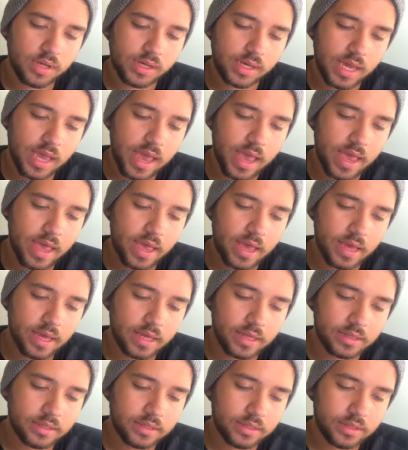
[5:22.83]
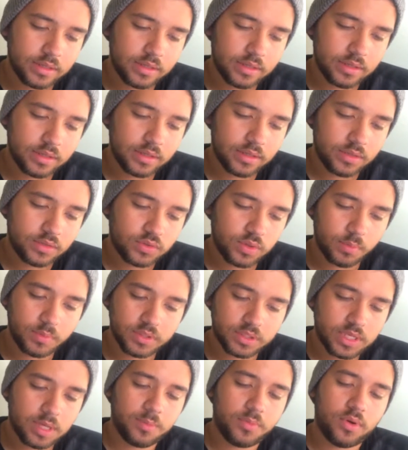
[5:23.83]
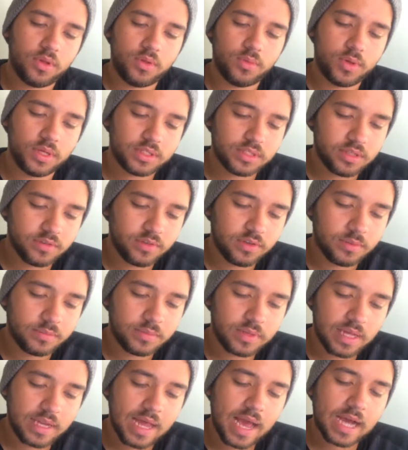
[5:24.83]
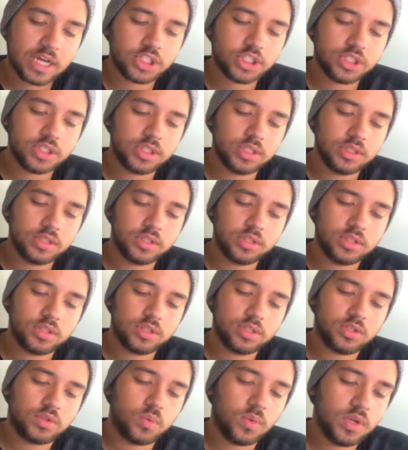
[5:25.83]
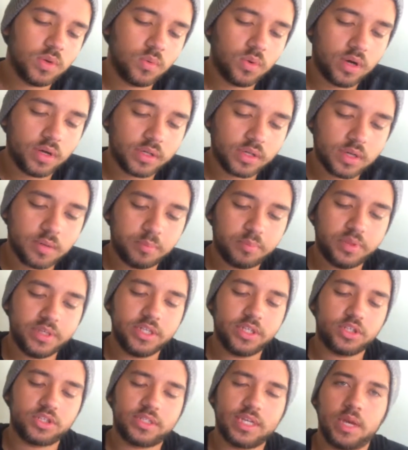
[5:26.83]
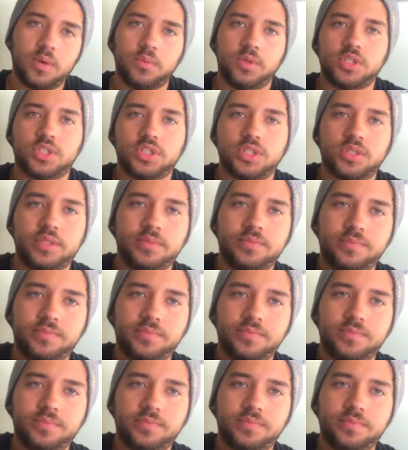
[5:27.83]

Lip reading: and so I'm going to skip all the rest of them. And action 21, complete your sandwich.